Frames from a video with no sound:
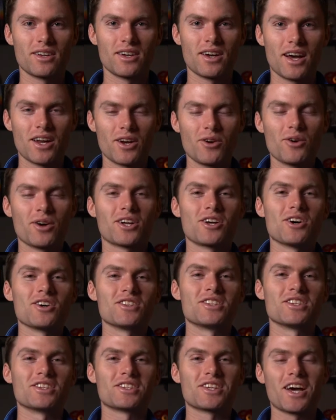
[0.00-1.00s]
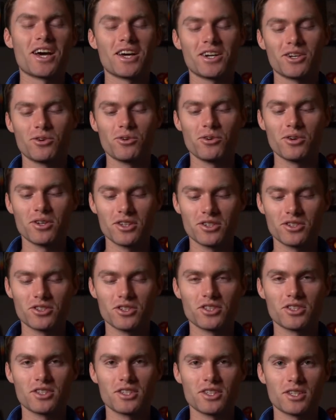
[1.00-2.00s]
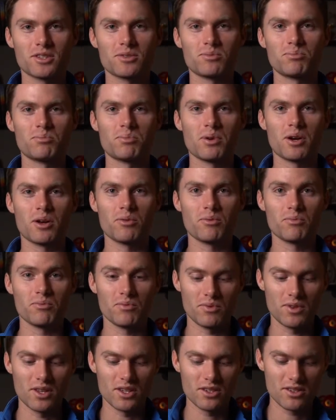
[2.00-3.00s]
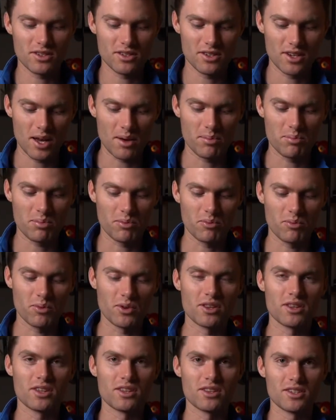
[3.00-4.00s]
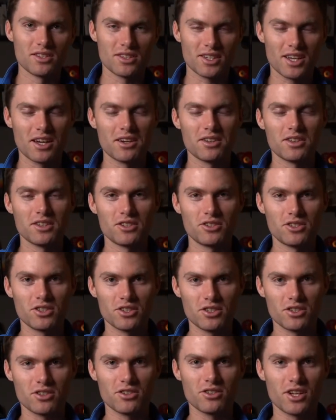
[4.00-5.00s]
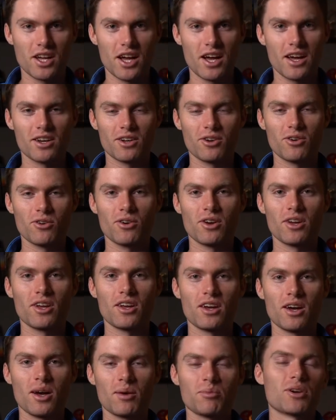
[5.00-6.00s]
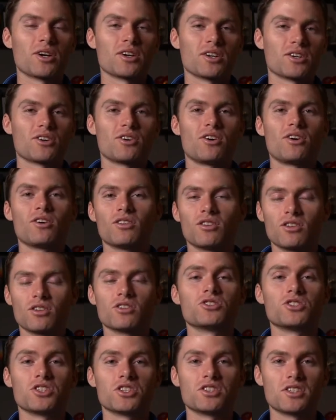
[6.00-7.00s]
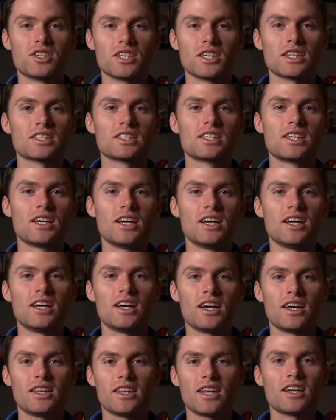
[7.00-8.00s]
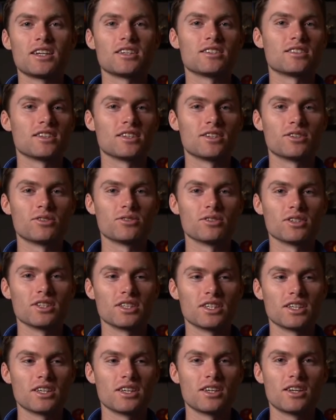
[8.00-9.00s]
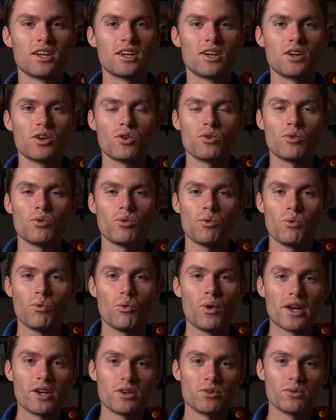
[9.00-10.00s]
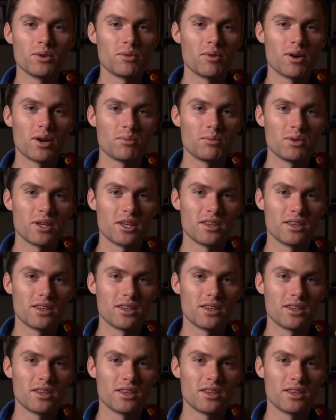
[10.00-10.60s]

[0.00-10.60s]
I know I called this category logistics, but this step within this kind of logistical category, I'm going to call logistics. And that is literally, when do we want to be